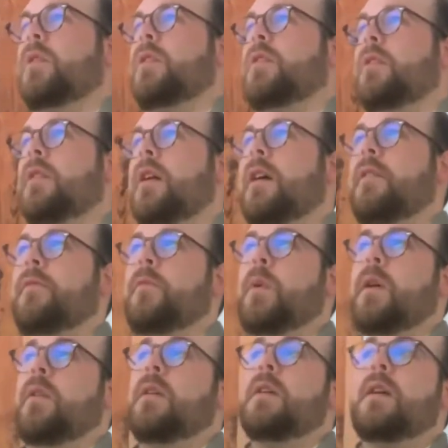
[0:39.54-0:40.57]
your life,
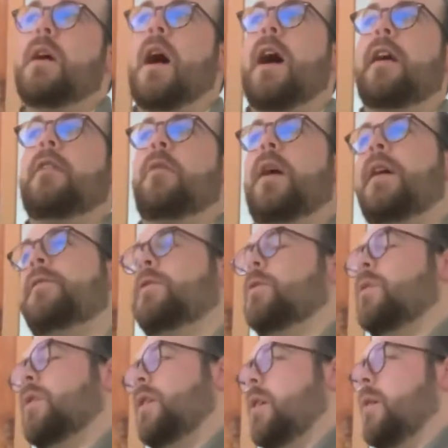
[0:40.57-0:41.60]
well, I don't have to
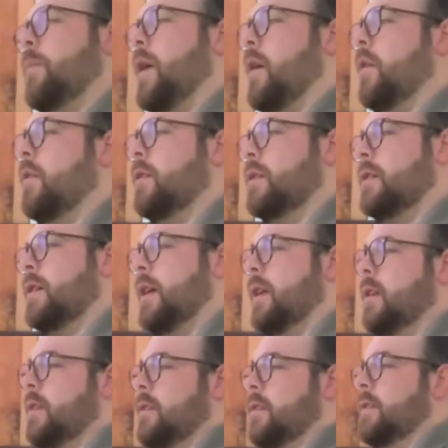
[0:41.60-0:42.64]
worry about
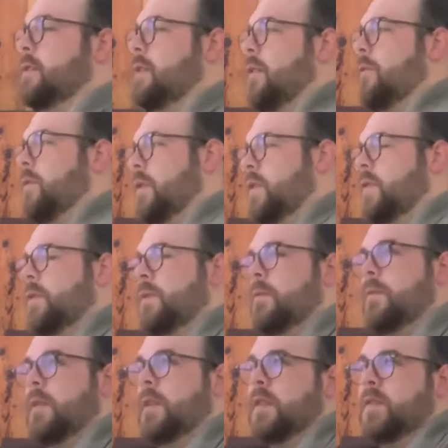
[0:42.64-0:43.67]
any of the stuff with
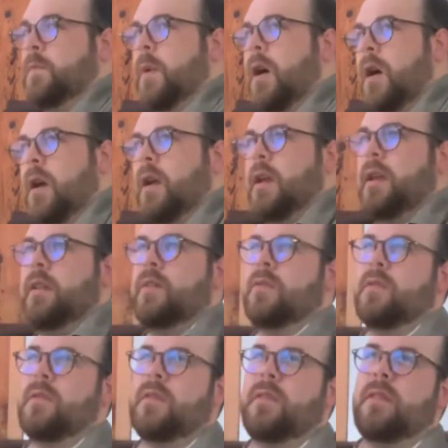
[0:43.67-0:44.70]
the spine
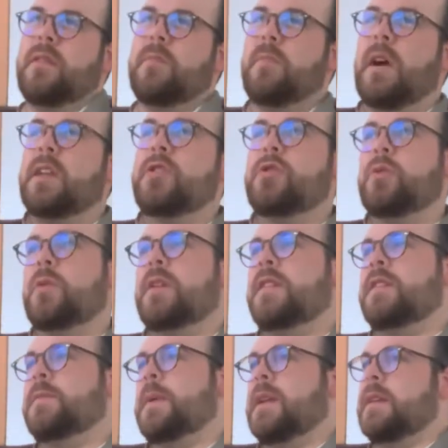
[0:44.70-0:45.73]
or my
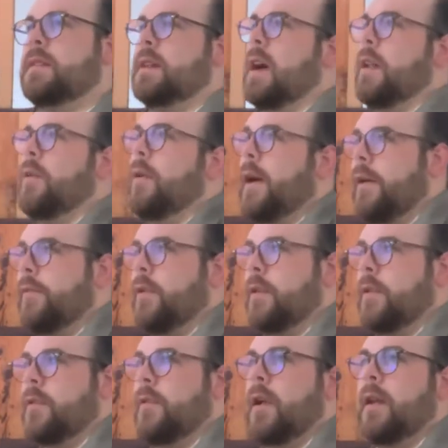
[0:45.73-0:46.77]
joints because I don't have
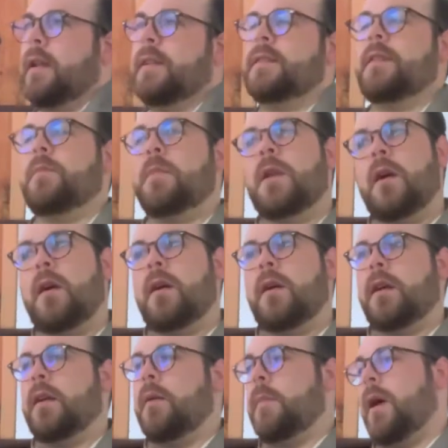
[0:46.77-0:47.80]
arthritis, I'm young
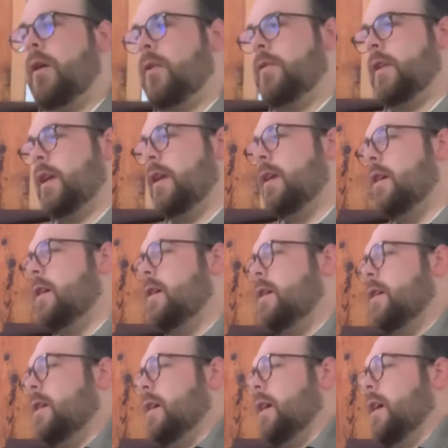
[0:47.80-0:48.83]
and I'm healthy.
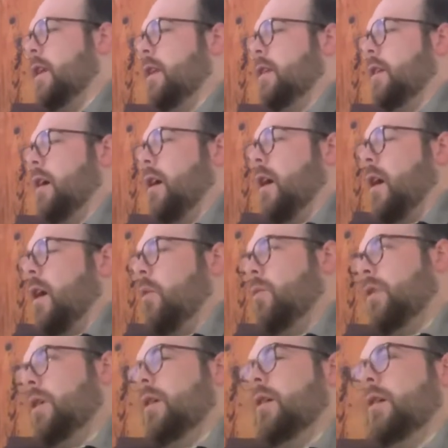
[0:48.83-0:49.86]
And I
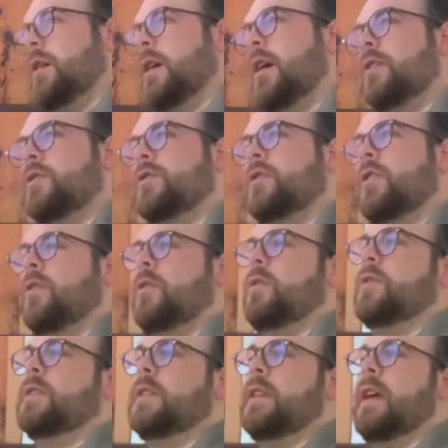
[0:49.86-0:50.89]
want to kind of show you
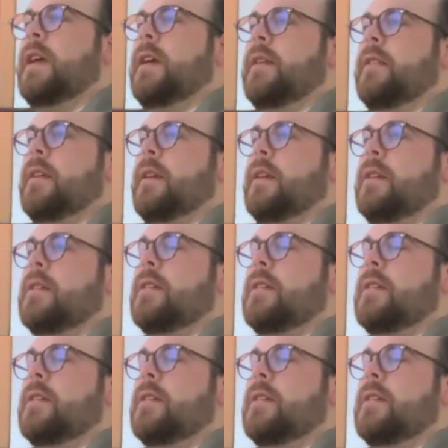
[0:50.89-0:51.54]
today that